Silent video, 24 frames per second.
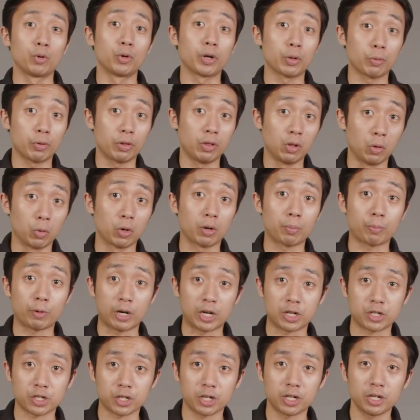with lower
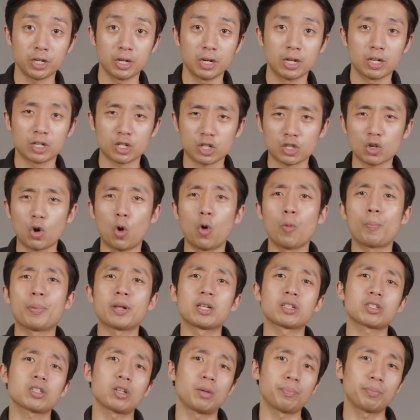pressure just
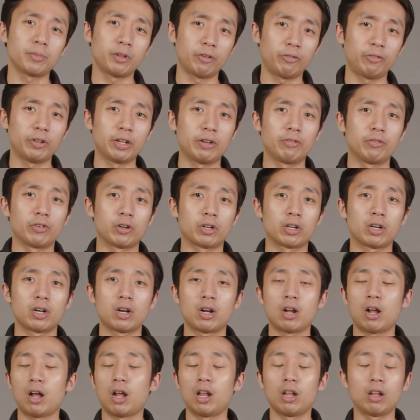opens up the flavor
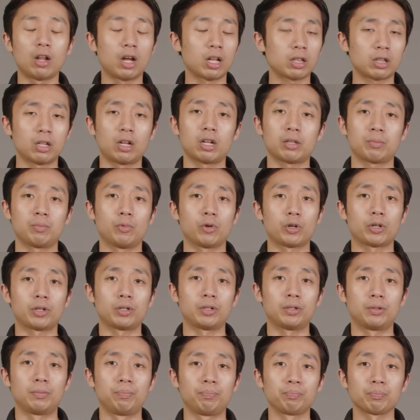a lot more.
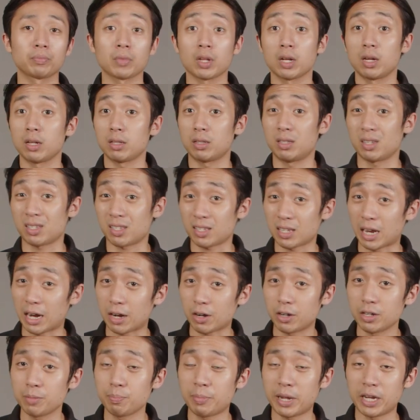The
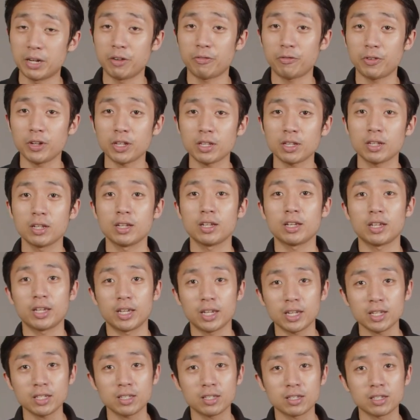second benefit
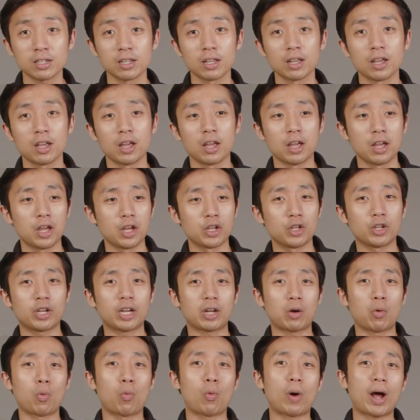is you
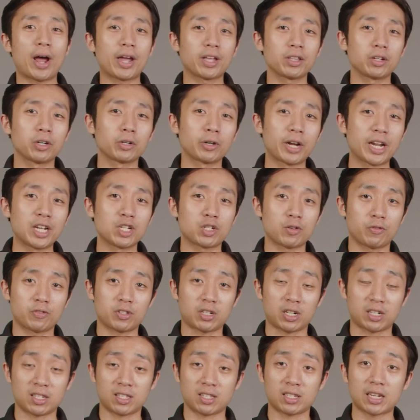get a wider range of
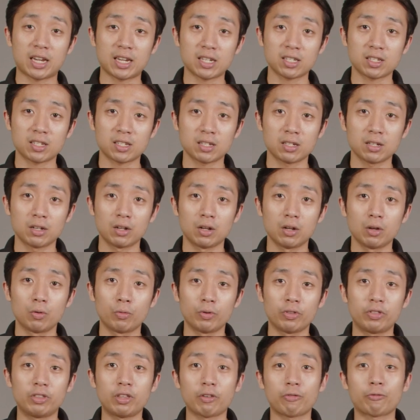success
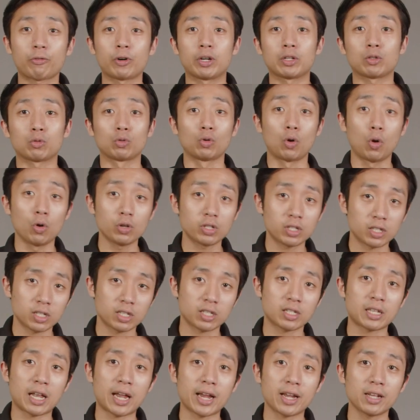with different roast
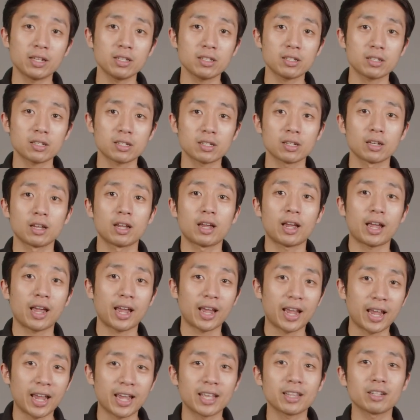styles
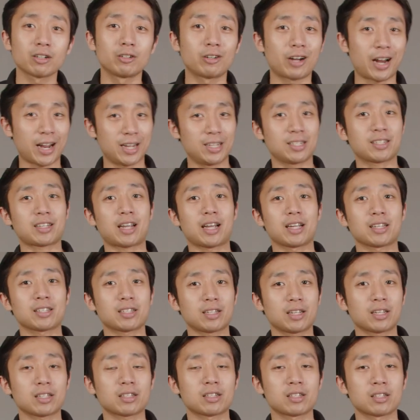and grind
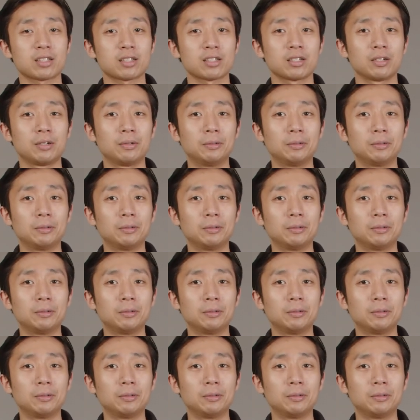sizes.